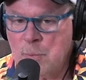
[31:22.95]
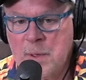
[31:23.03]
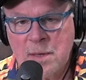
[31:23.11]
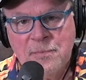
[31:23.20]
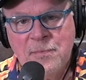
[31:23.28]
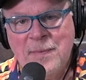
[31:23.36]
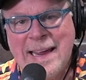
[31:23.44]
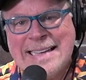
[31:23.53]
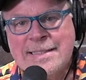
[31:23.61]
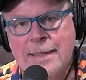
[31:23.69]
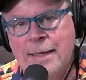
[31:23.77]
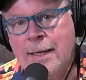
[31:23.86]
what a
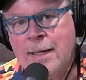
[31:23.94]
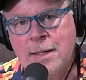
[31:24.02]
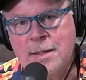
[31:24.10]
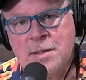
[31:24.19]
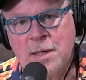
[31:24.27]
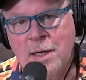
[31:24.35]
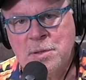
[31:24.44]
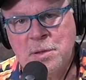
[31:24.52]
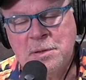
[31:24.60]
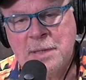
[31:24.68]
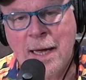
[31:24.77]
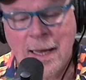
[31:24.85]
fascinating
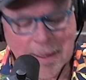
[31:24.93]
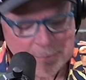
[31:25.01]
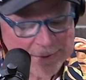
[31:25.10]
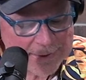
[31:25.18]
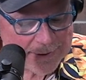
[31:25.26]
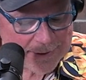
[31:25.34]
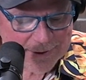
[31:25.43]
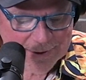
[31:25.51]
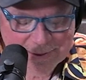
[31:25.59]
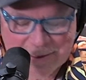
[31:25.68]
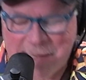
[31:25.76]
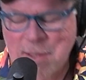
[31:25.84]
discussion, Tom.
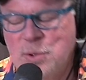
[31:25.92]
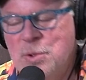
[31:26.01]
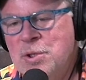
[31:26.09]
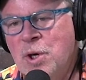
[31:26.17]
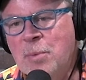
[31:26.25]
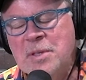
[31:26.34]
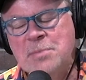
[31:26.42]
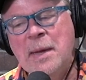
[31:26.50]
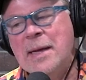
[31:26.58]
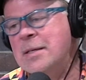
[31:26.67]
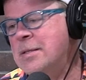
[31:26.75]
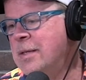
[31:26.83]
Thank you so much.
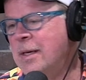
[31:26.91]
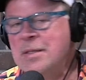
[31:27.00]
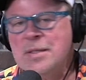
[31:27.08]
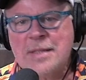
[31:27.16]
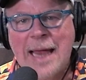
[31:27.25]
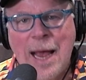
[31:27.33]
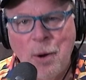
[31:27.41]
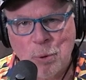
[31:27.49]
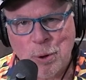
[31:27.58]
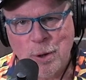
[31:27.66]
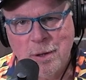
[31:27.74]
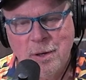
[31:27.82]
Man, SIG
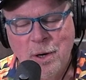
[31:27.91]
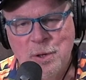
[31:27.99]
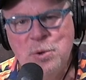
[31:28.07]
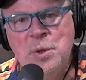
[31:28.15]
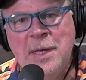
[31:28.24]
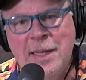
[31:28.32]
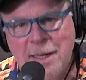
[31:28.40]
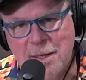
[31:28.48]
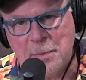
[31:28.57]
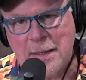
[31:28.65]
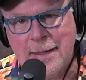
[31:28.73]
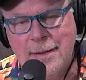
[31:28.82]
Sauer, are you
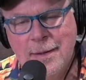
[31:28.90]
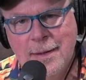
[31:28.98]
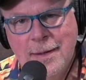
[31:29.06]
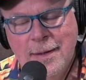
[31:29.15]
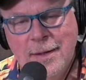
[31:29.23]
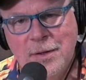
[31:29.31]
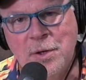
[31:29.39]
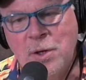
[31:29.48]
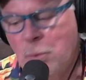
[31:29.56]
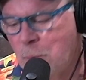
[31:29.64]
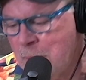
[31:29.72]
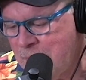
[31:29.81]
kidding me?
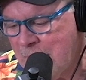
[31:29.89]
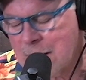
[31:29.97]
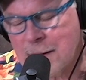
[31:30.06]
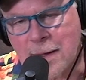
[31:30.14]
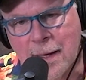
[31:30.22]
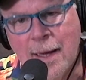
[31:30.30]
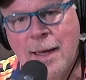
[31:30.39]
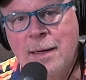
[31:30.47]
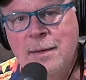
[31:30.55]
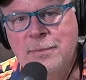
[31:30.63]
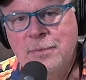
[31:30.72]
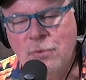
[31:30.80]
We've had a lot
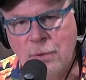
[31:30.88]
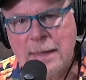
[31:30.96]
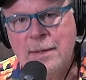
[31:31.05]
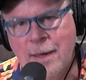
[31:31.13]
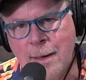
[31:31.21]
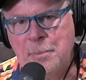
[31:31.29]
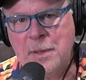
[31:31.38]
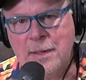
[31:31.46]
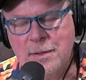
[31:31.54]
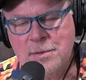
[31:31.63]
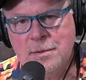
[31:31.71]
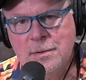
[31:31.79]
of great
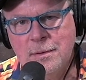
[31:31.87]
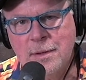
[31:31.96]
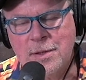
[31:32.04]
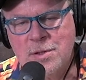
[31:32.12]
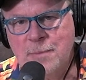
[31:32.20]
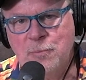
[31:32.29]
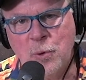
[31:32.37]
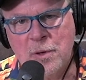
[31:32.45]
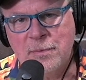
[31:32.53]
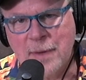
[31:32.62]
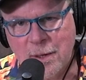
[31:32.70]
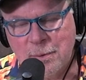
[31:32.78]
companies that support
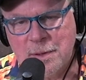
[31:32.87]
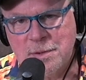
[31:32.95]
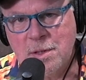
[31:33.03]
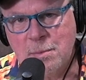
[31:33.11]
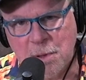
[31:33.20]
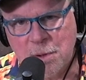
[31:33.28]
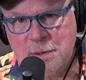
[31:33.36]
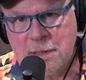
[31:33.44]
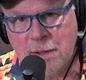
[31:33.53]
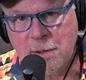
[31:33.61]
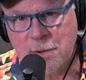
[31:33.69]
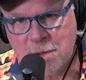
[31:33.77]
veterans in the
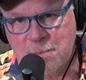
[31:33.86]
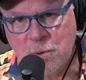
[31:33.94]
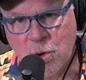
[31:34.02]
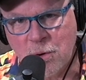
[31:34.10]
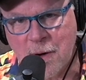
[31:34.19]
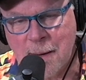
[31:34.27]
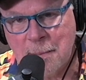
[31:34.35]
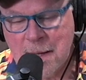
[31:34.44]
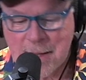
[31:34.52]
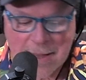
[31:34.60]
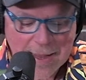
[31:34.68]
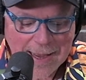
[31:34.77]
military on this program.
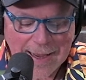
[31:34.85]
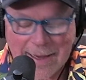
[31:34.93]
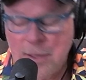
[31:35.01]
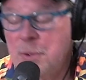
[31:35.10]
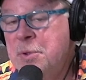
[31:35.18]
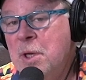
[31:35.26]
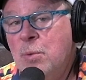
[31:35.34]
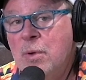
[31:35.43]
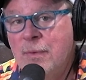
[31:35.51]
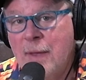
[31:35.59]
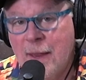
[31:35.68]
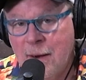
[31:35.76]
I don't think
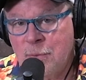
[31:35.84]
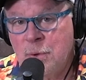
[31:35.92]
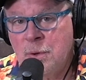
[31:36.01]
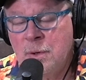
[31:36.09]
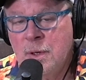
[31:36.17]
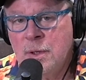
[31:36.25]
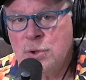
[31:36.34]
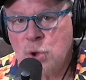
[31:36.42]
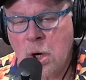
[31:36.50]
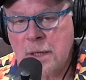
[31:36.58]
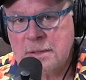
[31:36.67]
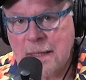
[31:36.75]
we've ever
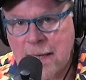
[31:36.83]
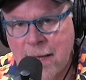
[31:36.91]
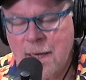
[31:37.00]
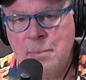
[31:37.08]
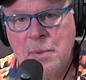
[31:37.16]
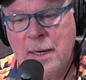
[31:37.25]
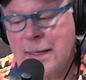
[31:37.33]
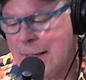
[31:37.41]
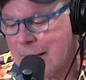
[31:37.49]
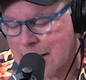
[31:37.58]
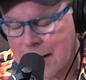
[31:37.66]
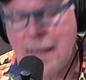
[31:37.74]
talked to anybody
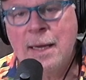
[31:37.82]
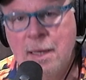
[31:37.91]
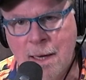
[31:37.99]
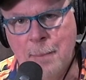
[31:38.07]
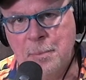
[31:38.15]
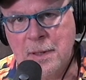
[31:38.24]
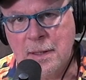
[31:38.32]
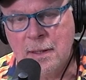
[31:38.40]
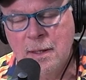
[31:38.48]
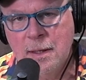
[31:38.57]
at any company